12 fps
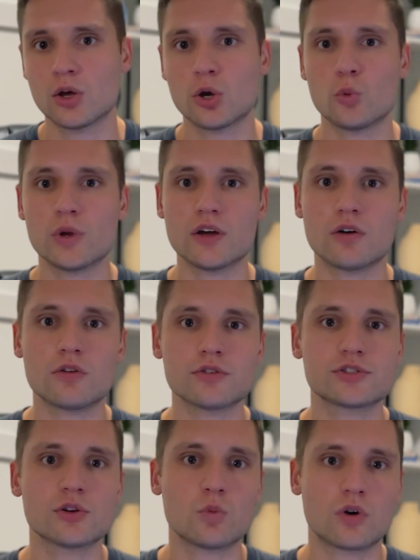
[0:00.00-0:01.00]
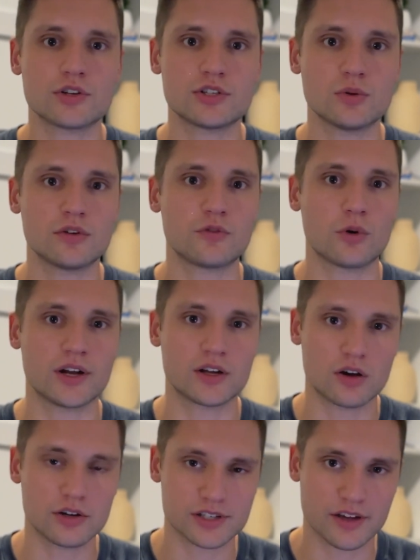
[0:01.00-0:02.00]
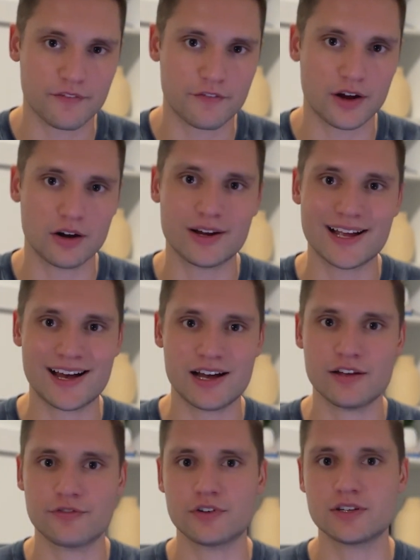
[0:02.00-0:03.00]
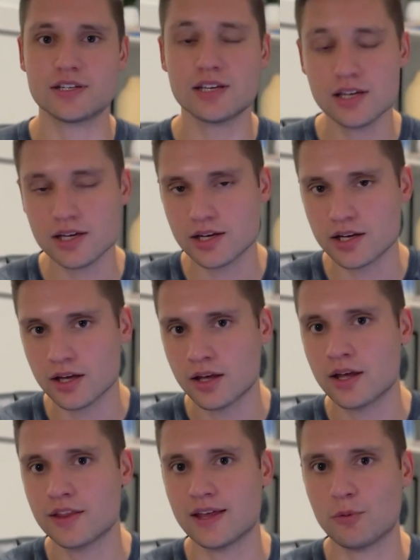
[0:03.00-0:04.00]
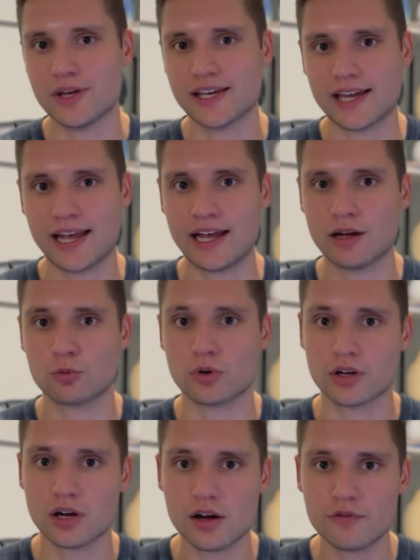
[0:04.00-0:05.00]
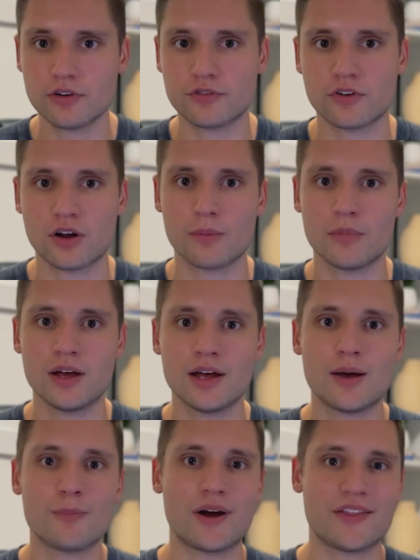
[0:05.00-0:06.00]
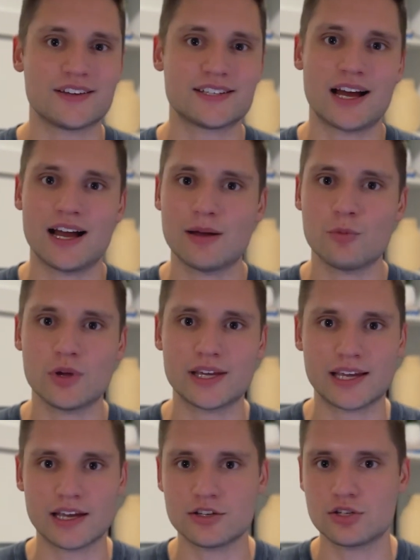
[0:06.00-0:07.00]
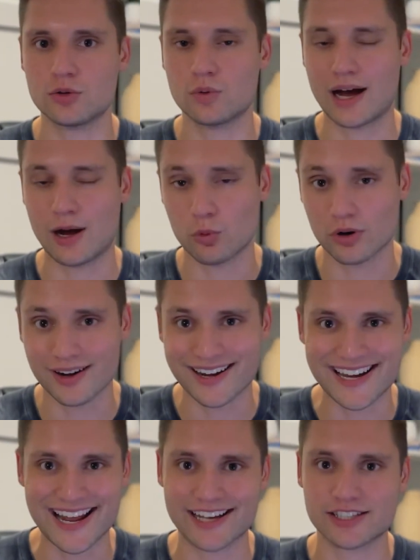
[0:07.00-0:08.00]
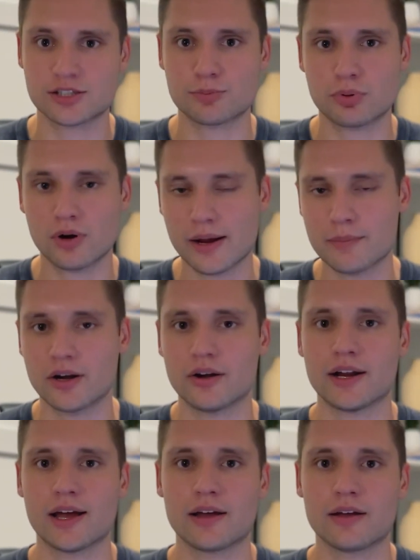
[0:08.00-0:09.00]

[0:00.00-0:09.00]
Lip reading: we also want to avoid causing very high fatigue that we can't recover from by the time we get to our next primary day.